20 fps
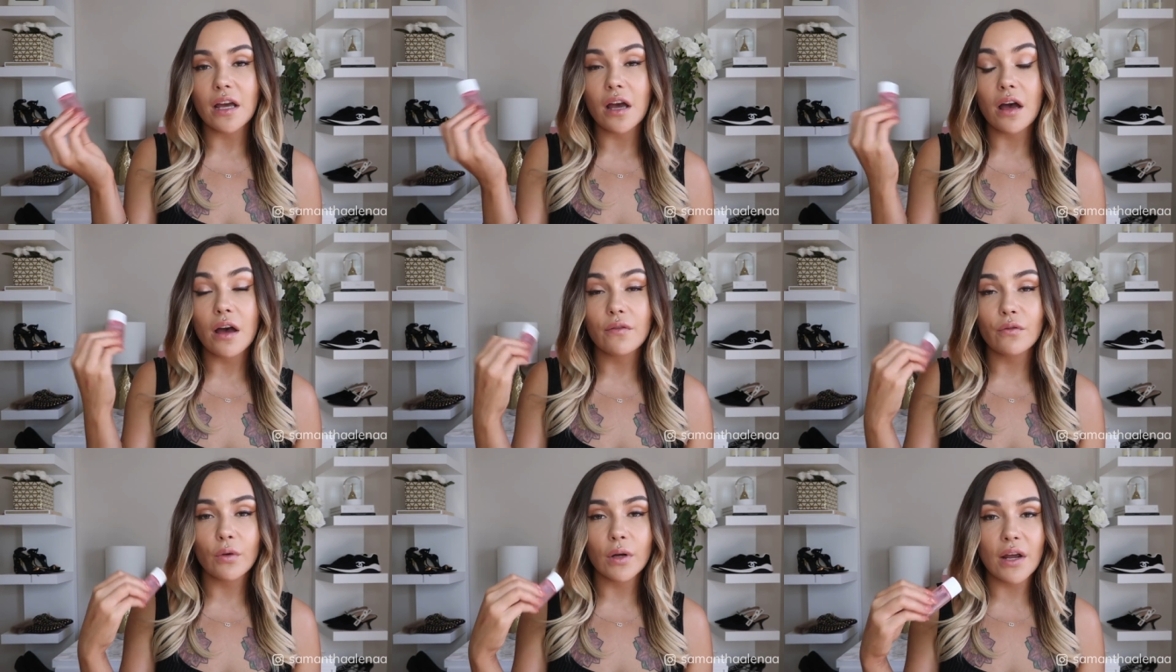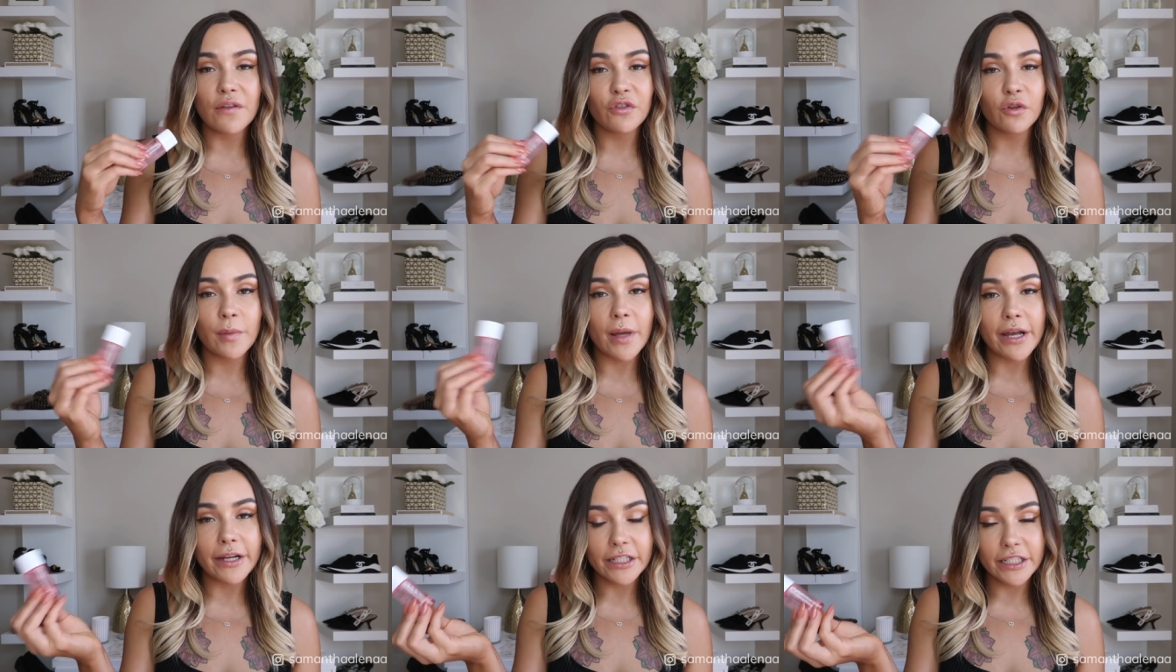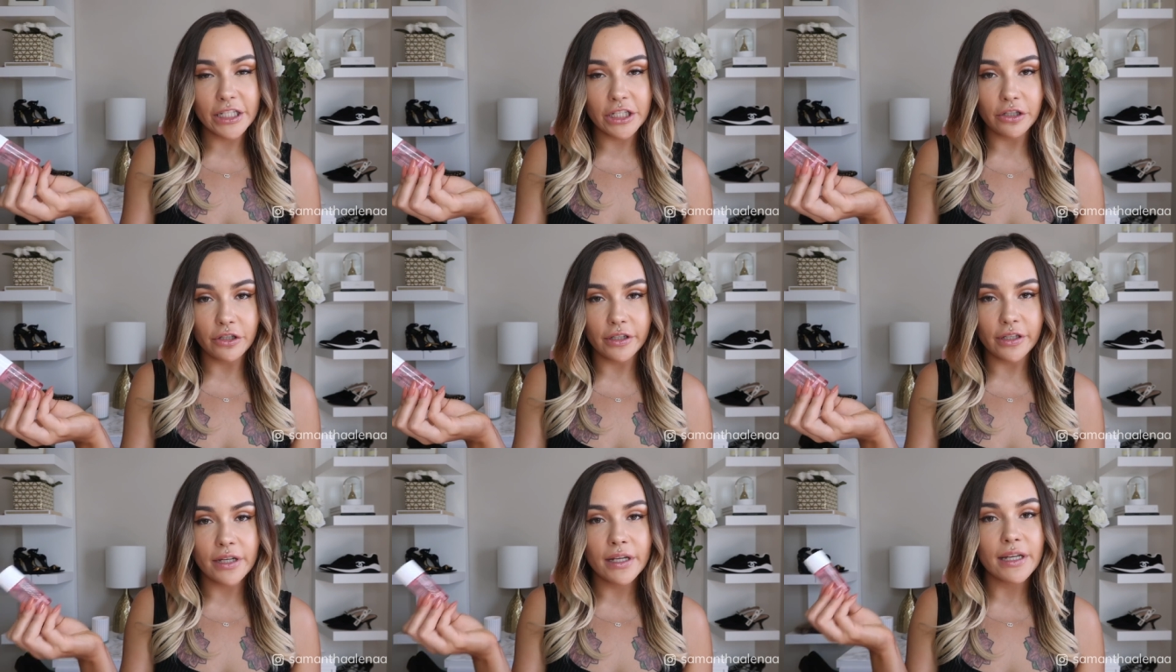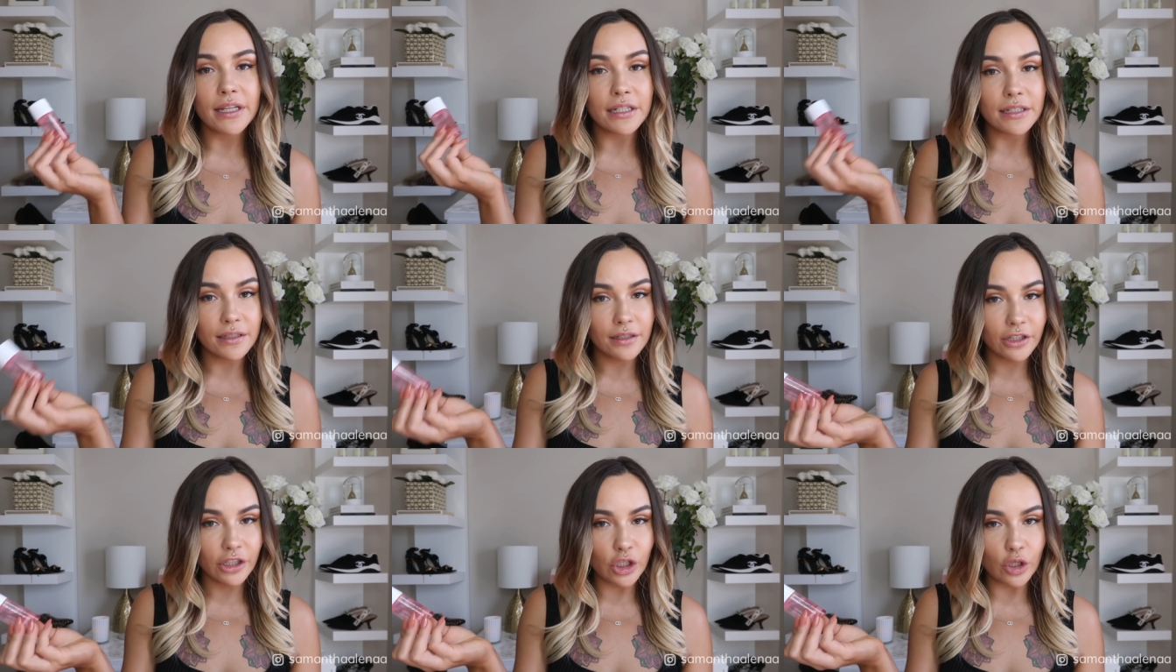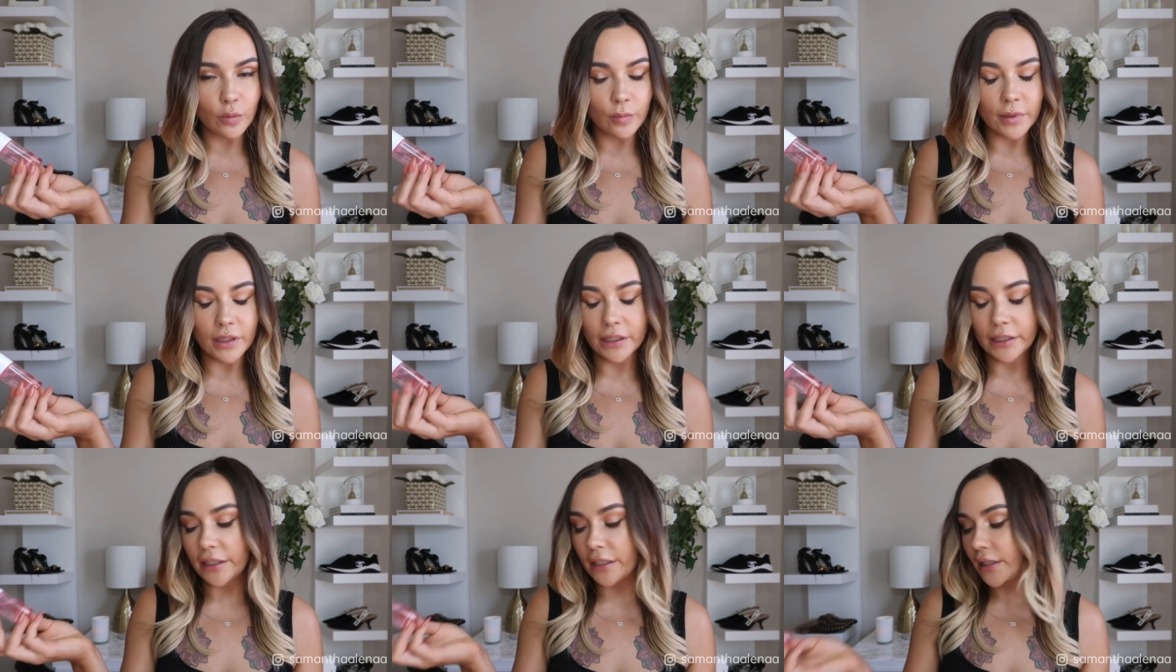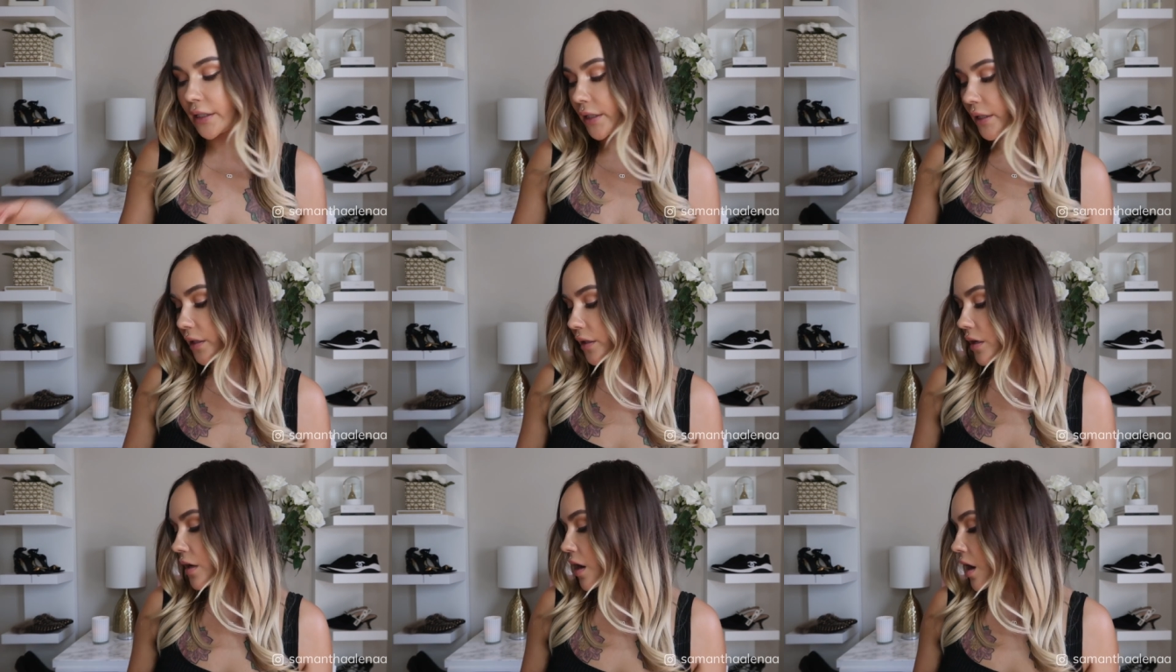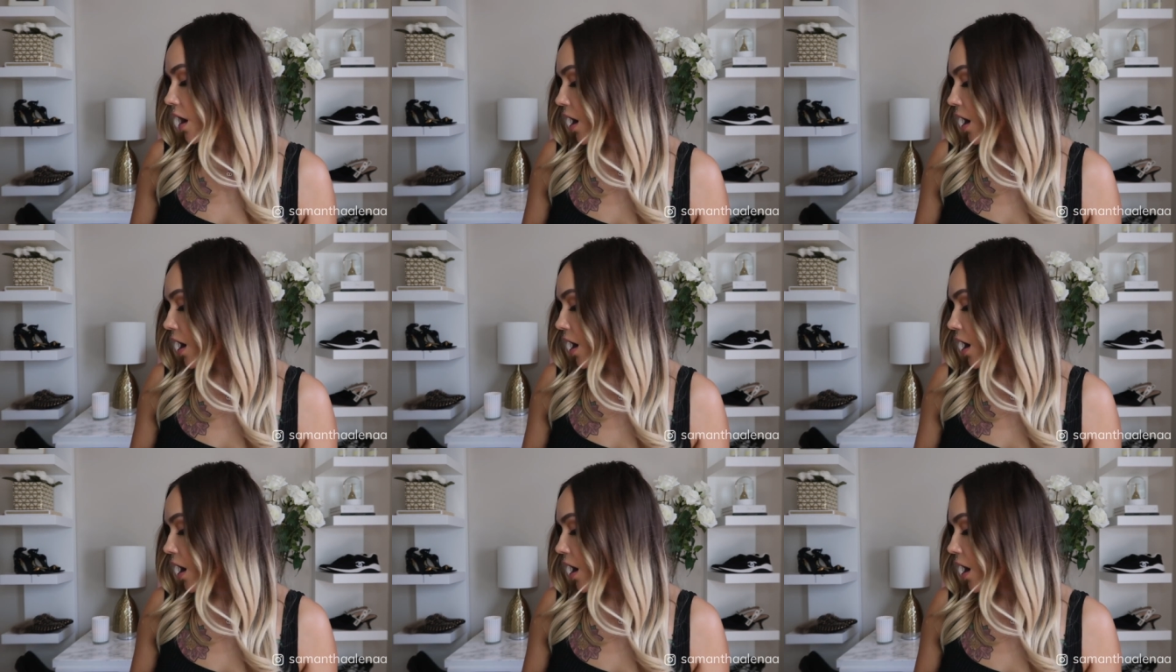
of whatever bacteria it is accumulated.